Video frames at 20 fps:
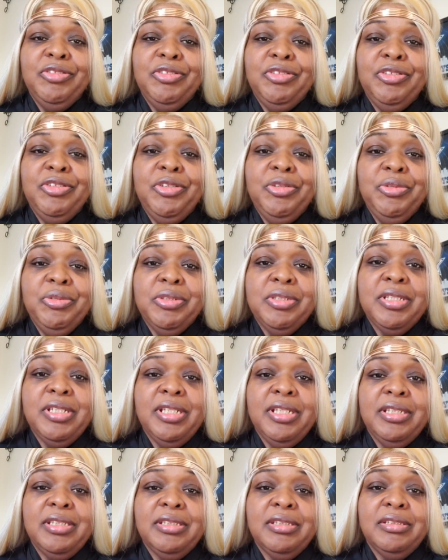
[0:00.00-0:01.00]

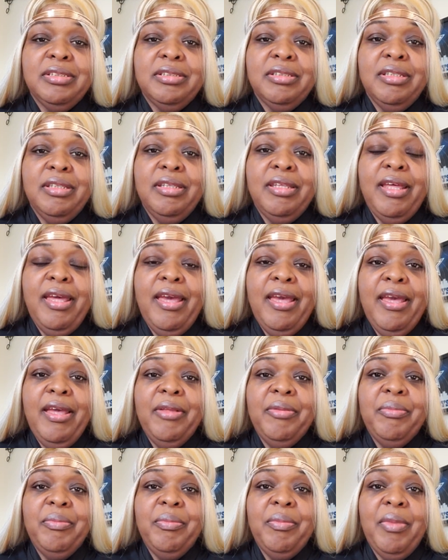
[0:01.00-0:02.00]
useless,
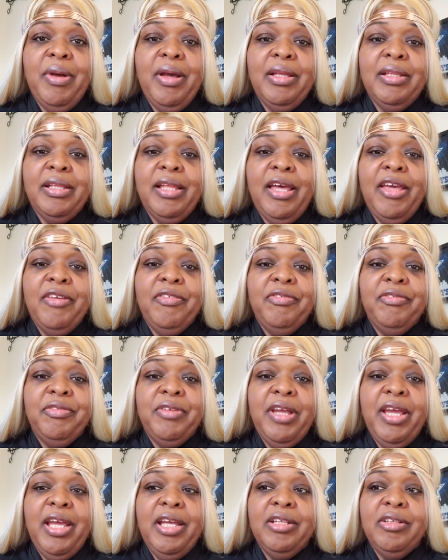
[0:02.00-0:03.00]
that my life
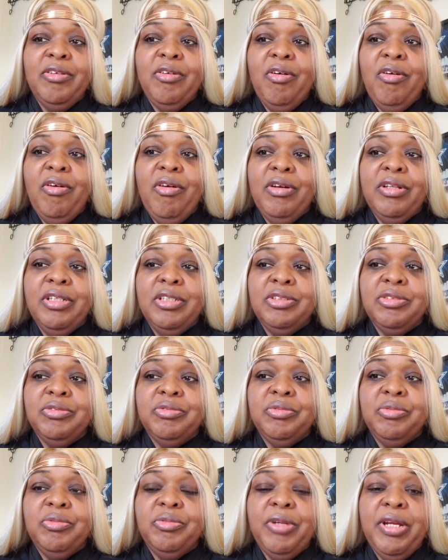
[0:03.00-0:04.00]
had
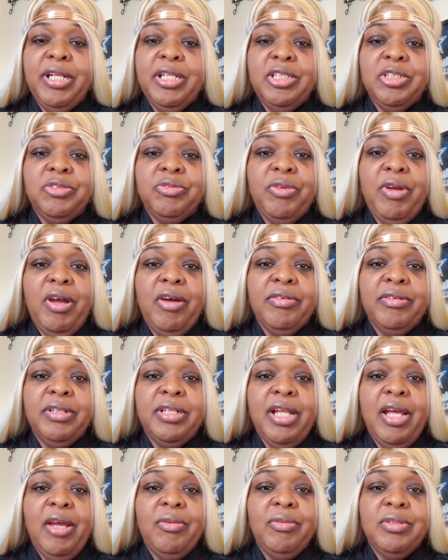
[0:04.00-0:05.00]
ran its route,
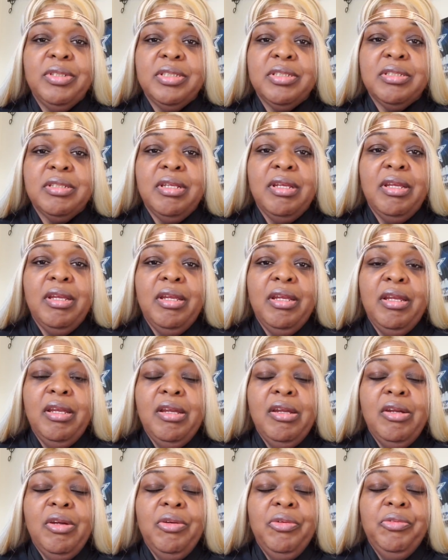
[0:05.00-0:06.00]
and I was
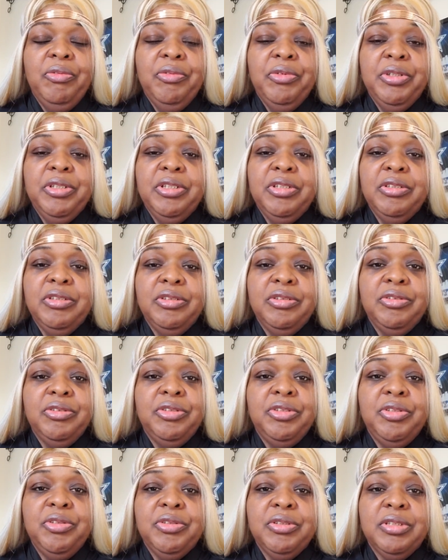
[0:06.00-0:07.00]
rendered
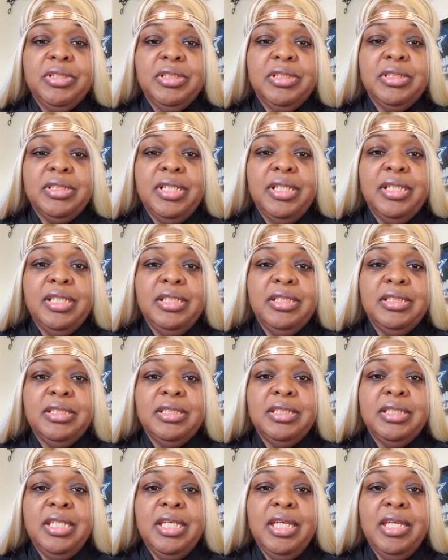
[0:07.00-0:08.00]
useless. I didn't
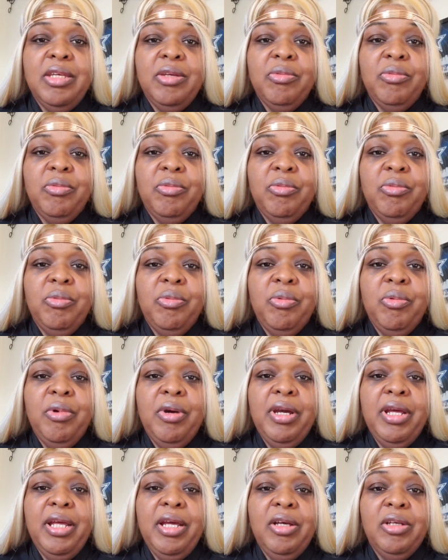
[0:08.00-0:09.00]
see
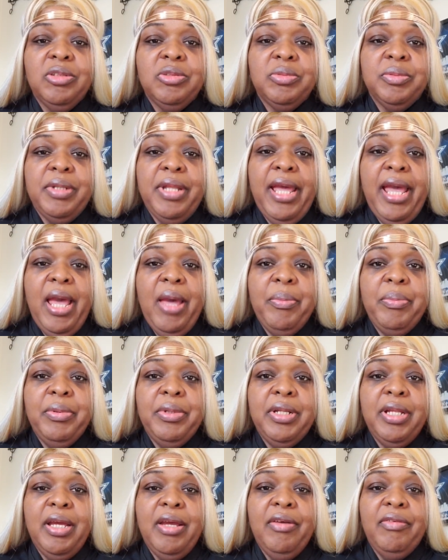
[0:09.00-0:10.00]
what else would
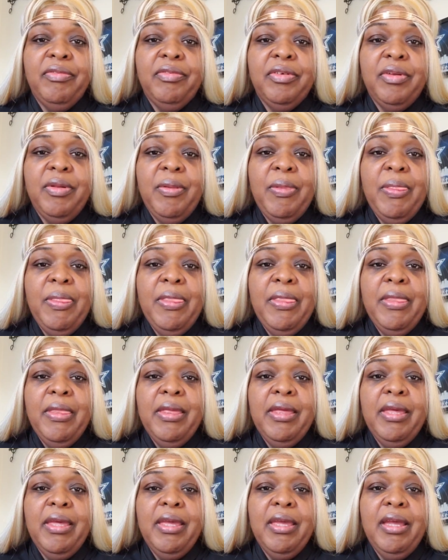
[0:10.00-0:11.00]
happen. I
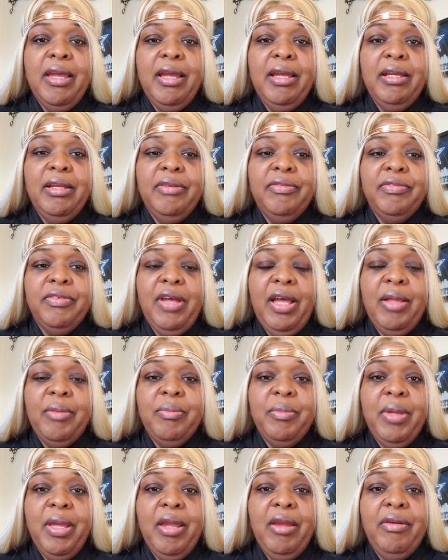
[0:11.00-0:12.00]
have
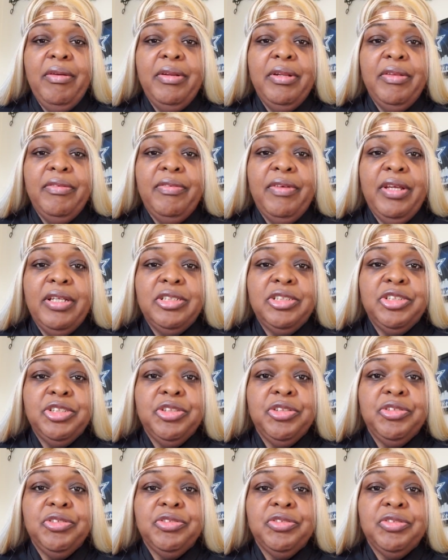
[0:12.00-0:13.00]
gotten married. I've had
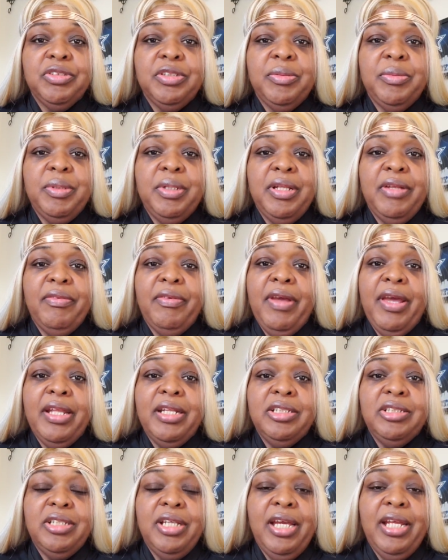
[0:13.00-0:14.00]
children. I mean, I've
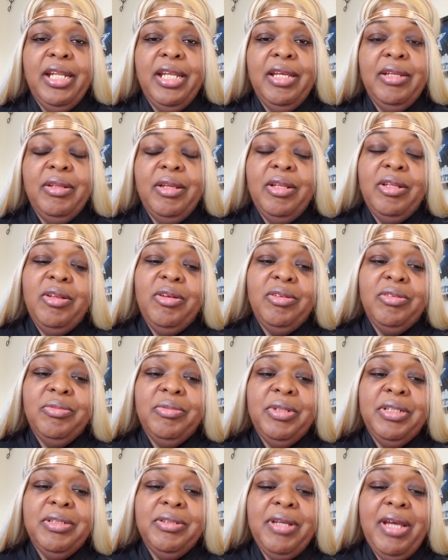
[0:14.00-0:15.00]
had
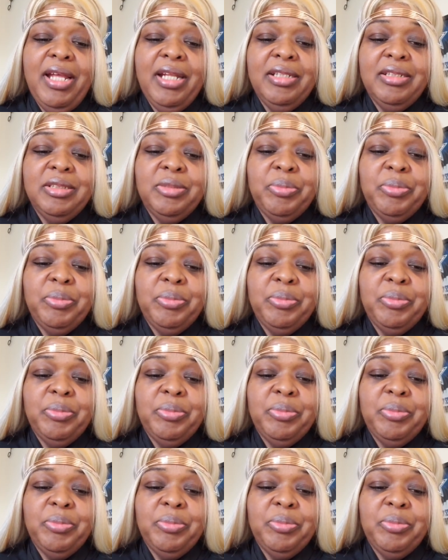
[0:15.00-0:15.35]
what kind of